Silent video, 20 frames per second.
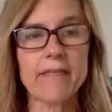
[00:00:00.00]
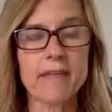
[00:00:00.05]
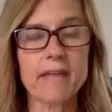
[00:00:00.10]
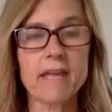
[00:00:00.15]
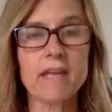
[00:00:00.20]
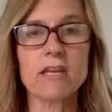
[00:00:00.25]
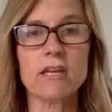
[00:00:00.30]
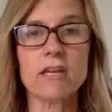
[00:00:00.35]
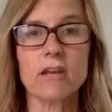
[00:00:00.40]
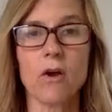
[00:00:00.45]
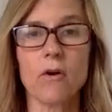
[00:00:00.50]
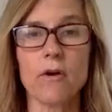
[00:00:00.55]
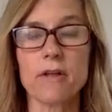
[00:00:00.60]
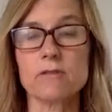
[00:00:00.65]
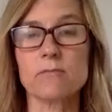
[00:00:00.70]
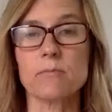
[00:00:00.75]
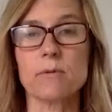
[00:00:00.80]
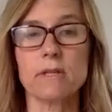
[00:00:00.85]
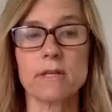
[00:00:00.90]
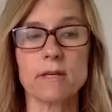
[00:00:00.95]
think,
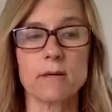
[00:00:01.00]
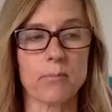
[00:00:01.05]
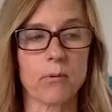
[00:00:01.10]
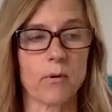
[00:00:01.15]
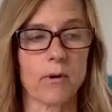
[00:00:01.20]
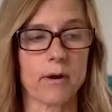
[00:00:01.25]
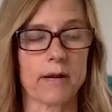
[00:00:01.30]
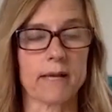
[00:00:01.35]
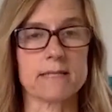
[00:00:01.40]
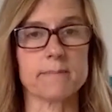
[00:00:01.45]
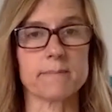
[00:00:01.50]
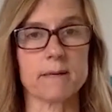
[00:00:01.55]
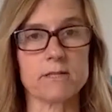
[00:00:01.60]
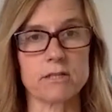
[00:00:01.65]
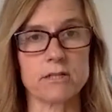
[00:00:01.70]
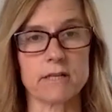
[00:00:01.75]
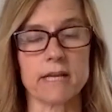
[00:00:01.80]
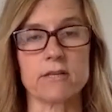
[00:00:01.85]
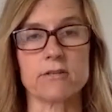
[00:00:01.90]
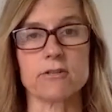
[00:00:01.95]
it's really important,
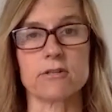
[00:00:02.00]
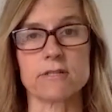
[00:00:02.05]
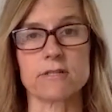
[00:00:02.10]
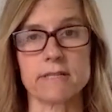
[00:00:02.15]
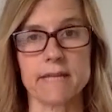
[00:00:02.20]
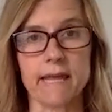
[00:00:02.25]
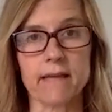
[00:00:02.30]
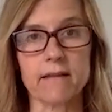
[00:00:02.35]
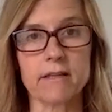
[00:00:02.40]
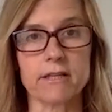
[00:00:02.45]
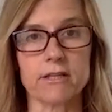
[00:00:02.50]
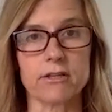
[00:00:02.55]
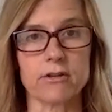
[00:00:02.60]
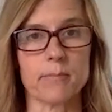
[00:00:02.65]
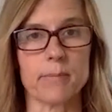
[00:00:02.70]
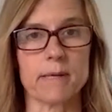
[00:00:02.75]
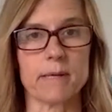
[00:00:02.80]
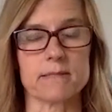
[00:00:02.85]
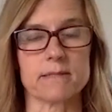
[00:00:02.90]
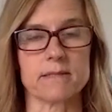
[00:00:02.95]
especially as you're scaling your
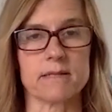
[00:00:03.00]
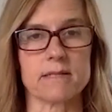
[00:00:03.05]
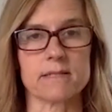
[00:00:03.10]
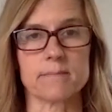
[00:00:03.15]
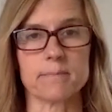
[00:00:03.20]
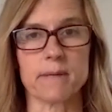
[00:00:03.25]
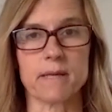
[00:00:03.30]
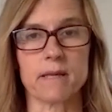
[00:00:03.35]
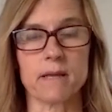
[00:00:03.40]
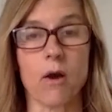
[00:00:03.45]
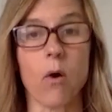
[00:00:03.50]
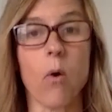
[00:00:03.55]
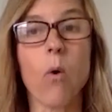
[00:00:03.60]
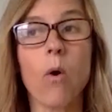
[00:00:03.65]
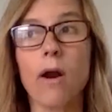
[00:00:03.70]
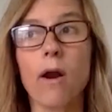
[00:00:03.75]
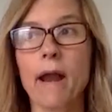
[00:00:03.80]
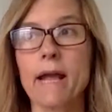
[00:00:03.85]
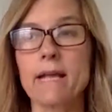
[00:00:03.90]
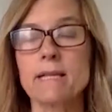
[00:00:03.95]
business,
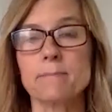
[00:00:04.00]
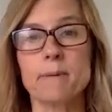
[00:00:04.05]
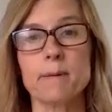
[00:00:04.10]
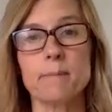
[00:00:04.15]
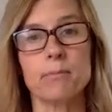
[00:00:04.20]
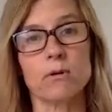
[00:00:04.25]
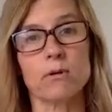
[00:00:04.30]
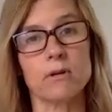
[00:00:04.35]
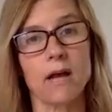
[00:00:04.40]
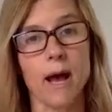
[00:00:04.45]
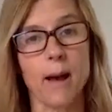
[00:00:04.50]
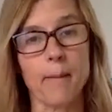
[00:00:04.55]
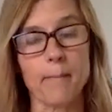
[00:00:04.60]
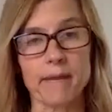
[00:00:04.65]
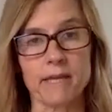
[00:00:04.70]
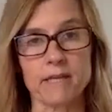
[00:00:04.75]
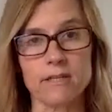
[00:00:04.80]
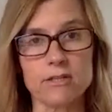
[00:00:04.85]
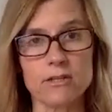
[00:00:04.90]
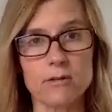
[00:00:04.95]
or as people come
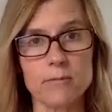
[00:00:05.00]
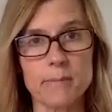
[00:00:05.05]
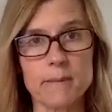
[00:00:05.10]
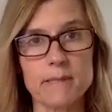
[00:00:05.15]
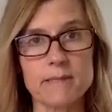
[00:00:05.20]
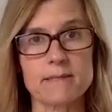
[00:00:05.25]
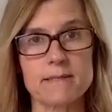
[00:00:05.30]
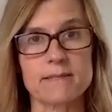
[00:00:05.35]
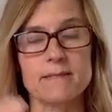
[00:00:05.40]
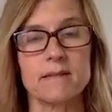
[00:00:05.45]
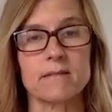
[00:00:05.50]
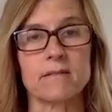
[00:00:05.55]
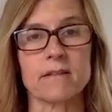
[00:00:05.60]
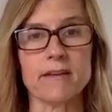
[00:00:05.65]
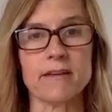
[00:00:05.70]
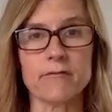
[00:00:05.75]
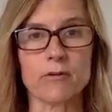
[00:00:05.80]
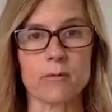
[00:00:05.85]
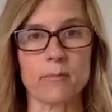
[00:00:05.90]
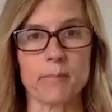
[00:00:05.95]
into your business and
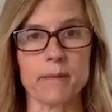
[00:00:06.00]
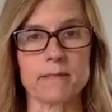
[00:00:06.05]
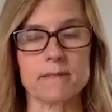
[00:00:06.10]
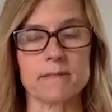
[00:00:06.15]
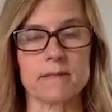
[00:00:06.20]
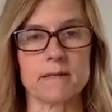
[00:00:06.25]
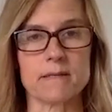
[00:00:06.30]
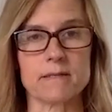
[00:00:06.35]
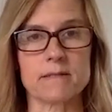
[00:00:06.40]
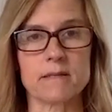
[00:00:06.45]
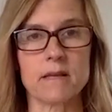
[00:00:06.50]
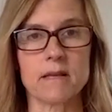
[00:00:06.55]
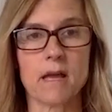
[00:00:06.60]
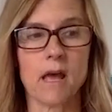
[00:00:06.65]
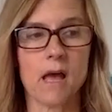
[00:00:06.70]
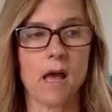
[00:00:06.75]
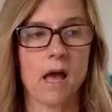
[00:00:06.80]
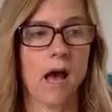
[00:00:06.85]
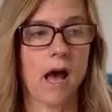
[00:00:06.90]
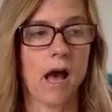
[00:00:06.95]
leave your business.
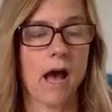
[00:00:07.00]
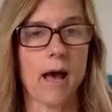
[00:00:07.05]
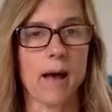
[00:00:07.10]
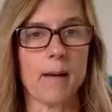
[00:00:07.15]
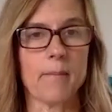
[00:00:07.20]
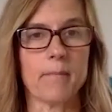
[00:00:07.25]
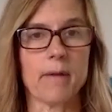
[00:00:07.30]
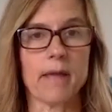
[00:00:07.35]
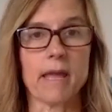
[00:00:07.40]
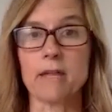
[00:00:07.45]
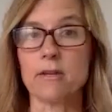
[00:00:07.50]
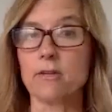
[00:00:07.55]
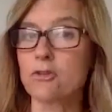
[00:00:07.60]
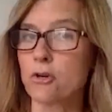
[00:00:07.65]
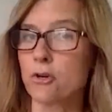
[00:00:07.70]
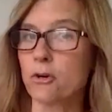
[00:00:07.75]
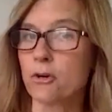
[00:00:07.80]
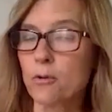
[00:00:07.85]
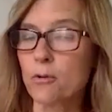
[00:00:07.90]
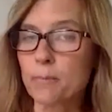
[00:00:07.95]

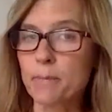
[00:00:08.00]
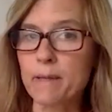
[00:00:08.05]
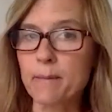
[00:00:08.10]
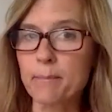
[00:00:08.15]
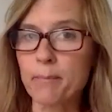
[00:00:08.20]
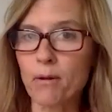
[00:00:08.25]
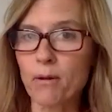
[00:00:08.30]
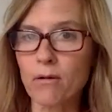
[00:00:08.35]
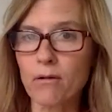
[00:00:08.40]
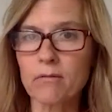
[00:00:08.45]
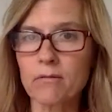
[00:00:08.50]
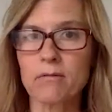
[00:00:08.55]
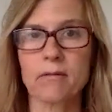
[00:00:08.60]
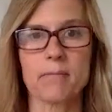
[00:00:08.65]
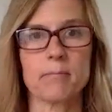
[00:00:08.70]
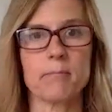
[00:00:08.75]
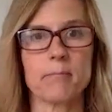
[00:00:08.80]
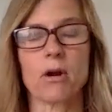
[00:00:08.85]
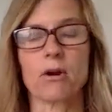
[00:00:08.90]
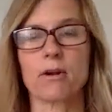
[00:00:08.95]
Internal people,
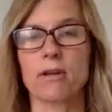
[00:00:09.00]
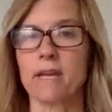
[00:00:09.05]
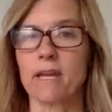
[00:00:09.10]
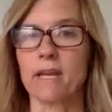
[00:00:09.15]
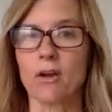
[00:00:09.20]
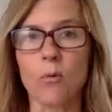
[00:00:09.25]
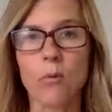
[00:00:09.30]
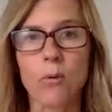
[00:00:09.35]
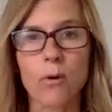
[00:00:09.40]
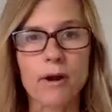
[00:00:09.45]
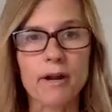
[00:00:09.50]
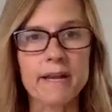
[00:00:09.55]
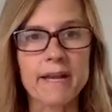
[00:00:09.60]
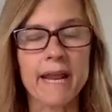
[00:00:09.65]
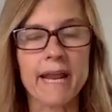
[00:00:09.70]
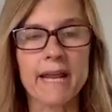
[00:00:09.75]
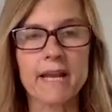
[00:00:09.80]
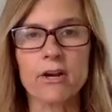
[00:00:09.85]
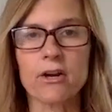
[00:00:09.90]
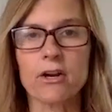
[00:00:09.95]
marketing
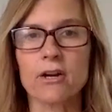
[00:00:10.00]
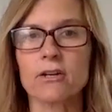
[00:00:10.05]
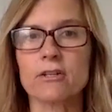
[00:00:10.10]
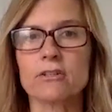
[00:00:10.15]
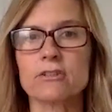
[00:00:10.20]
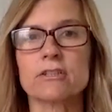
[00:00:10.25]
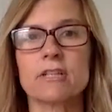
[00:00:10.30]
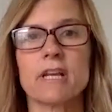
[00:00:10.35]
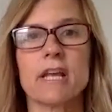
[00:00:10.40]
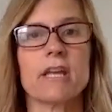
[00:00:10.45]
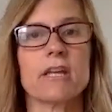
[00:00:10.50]
coordinators,